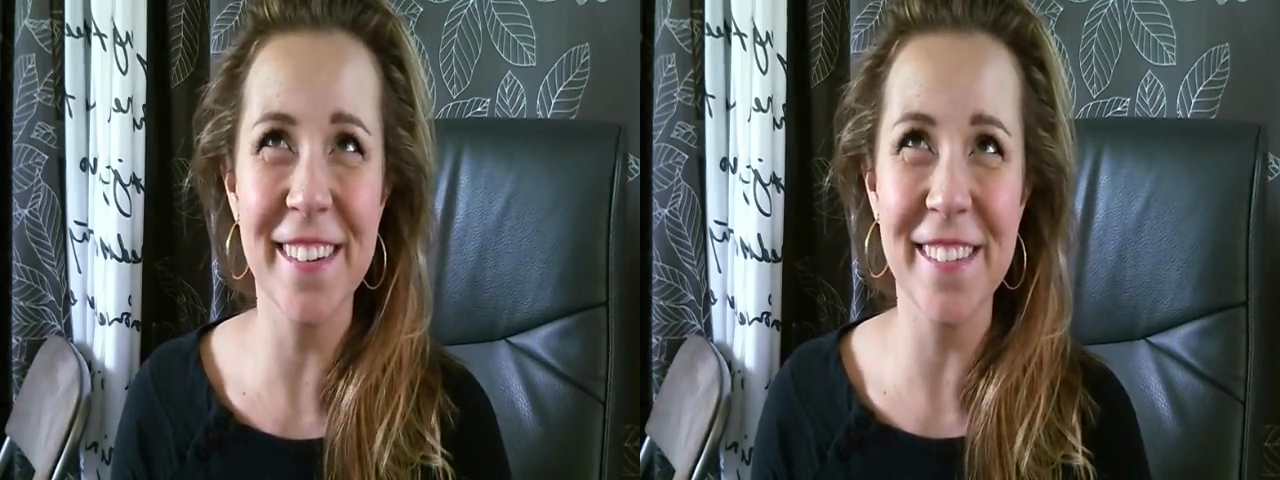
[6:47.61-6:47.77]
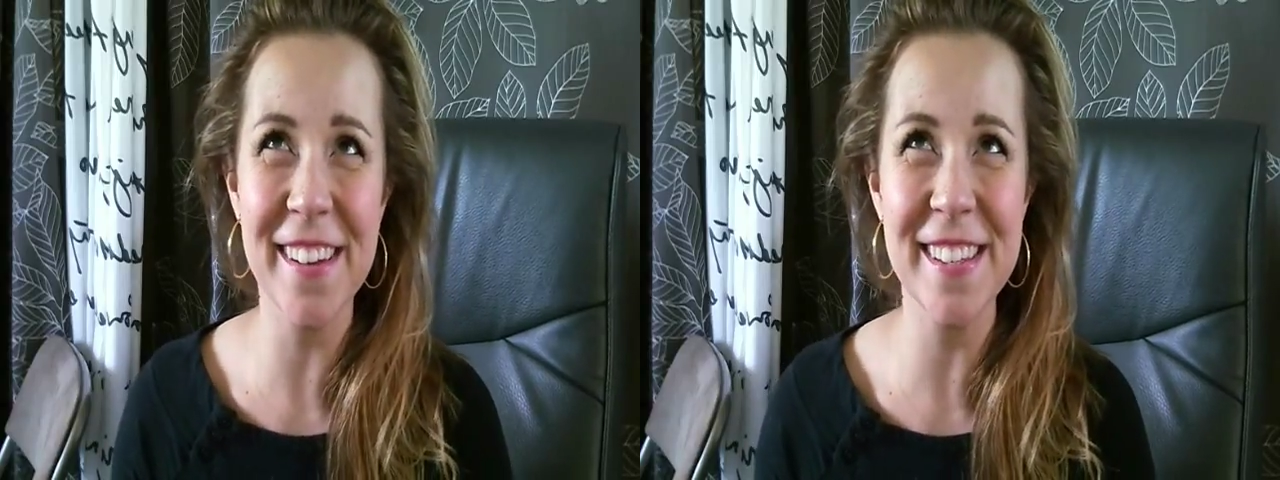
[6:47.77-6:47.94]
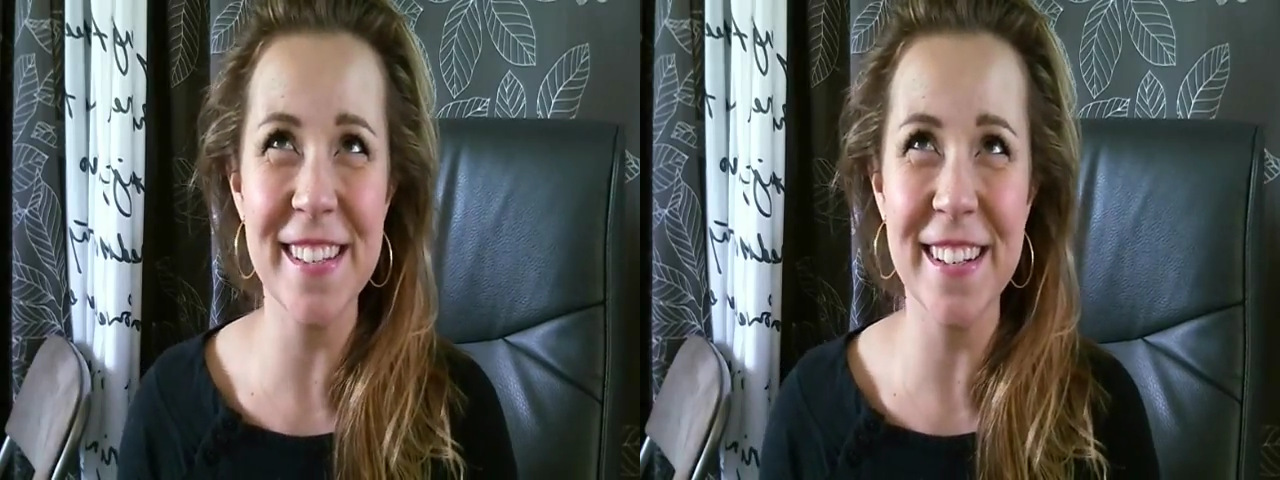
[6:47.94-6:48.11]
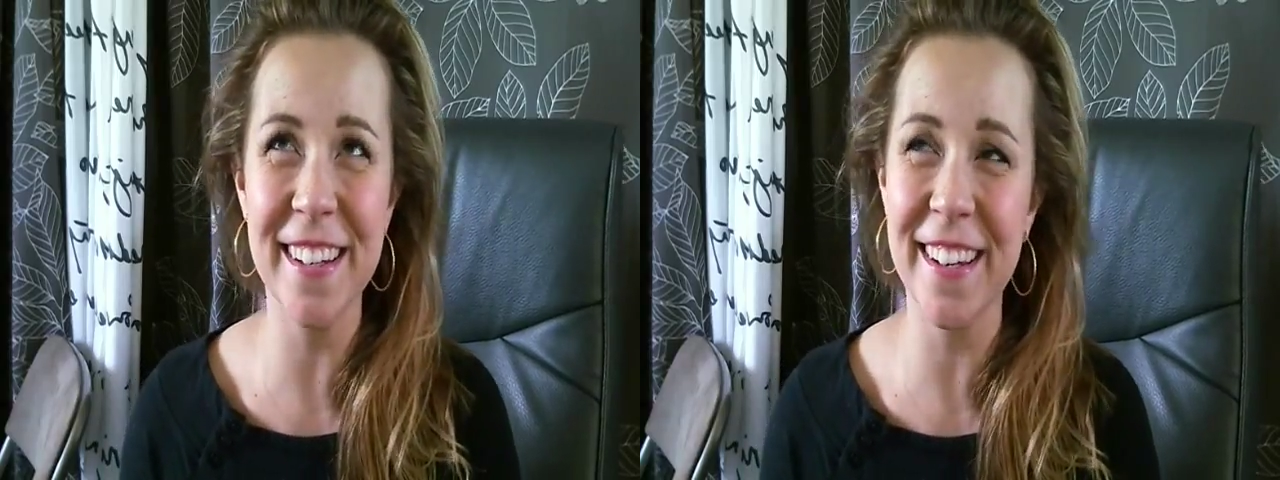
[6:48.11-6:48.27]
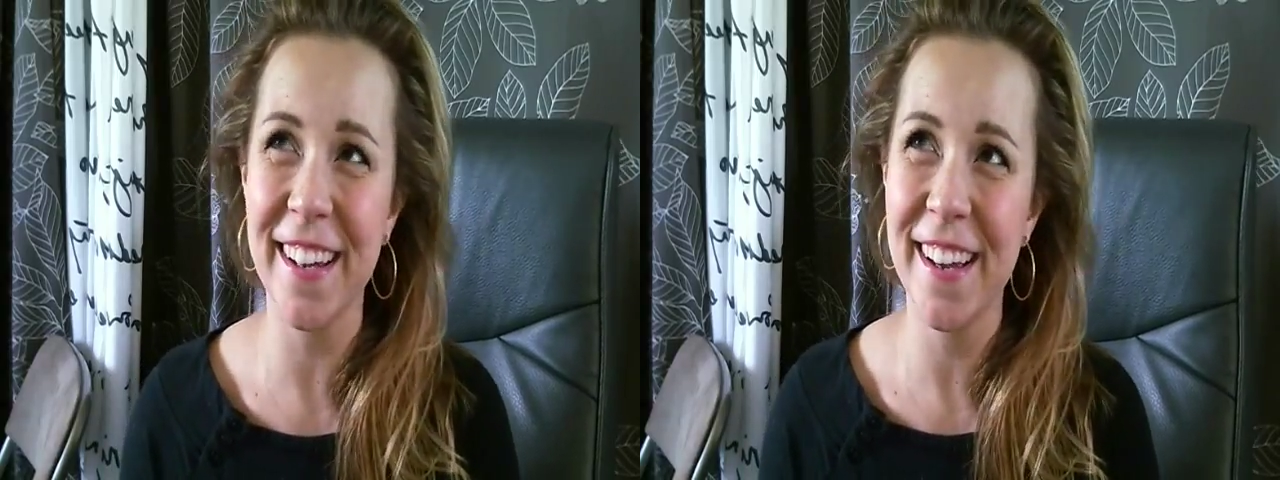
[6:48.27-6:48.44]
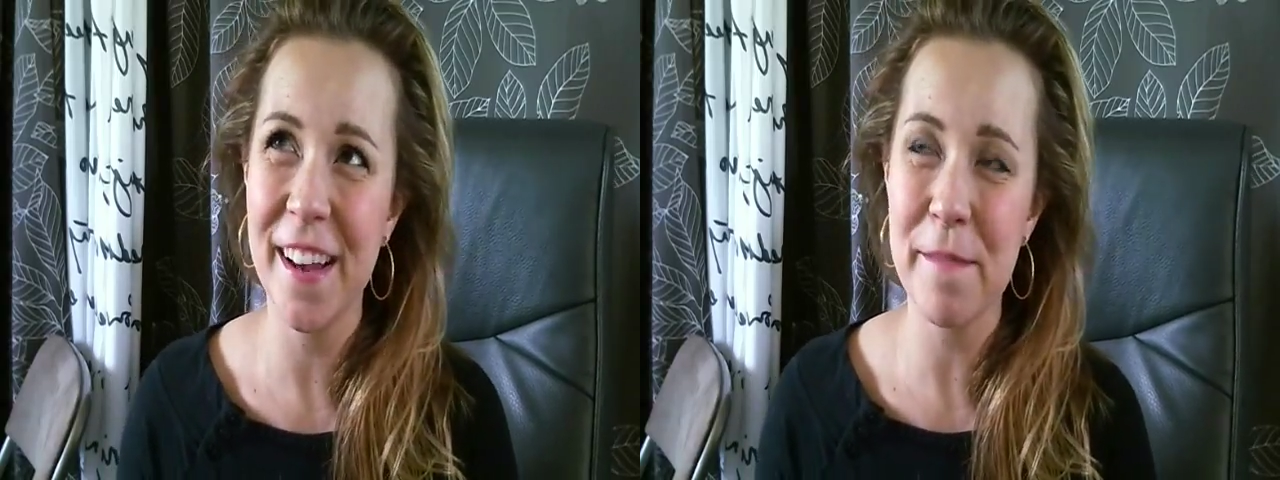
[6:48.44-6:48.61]
your
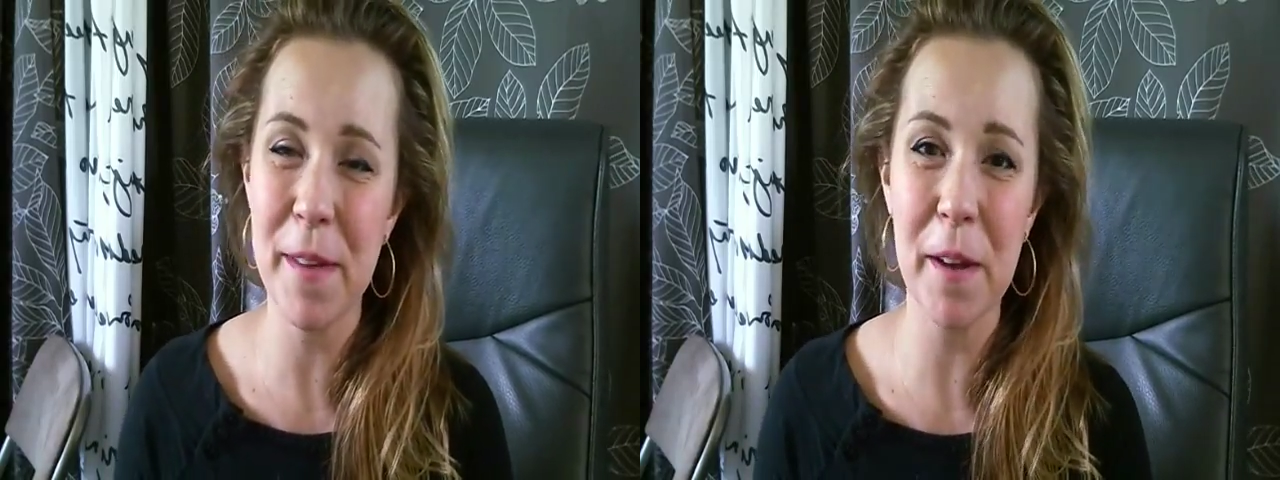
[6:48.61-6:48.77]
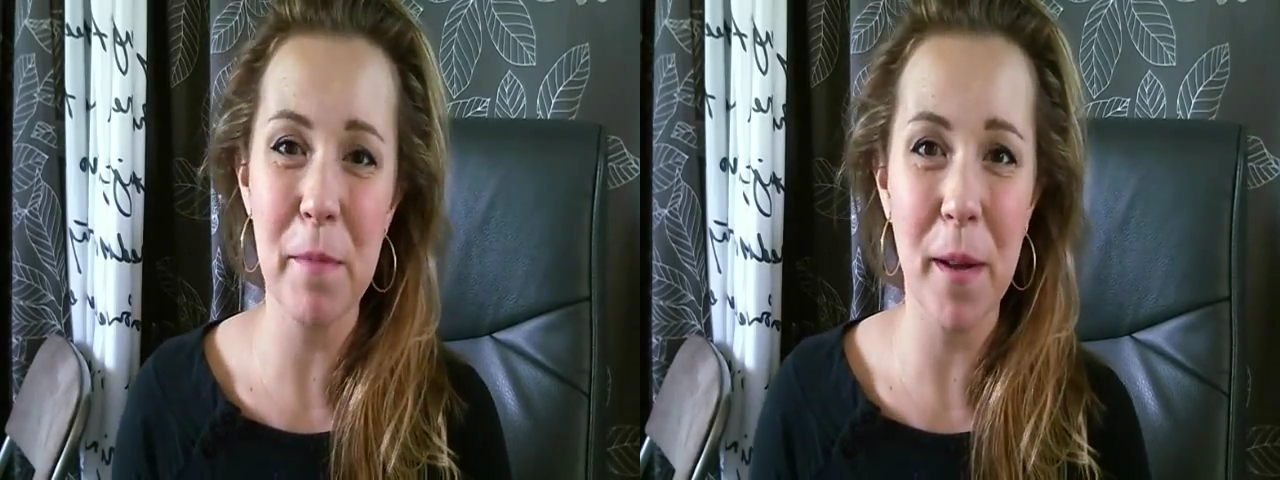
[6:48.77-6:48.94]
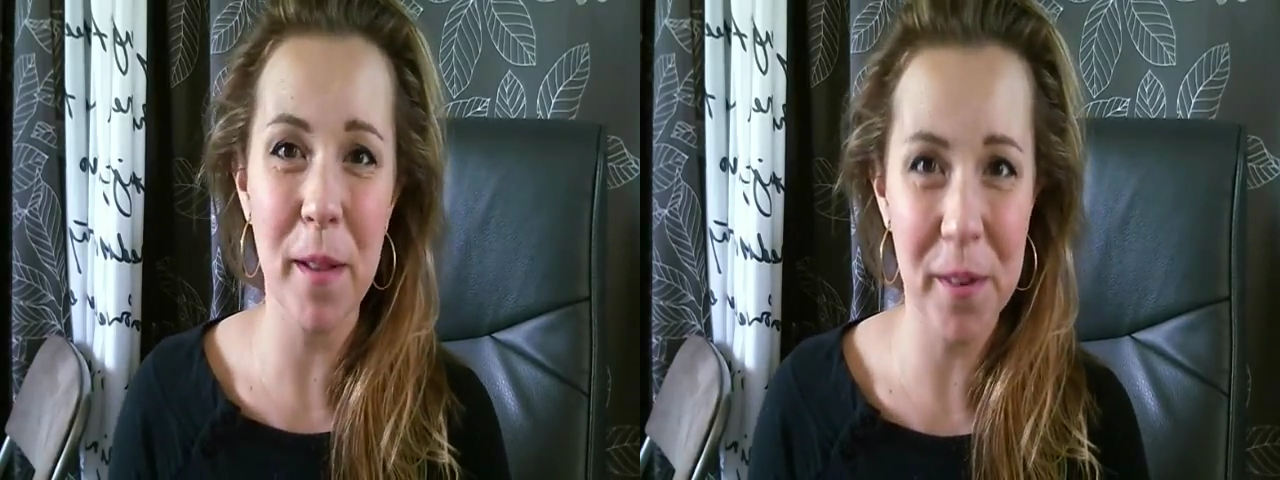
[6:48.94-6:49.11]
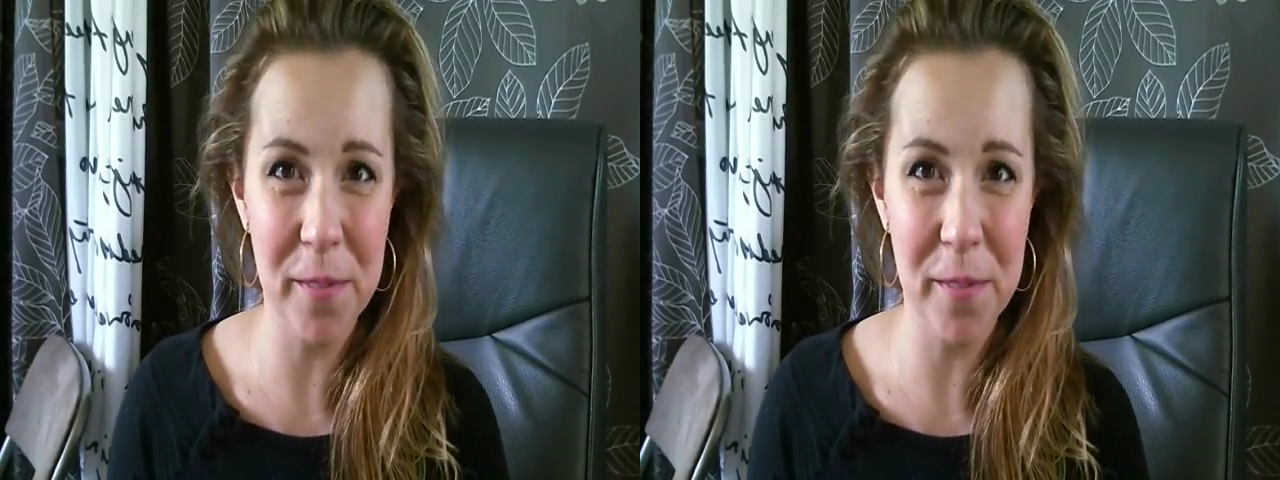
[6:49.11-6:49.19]
resting metabolic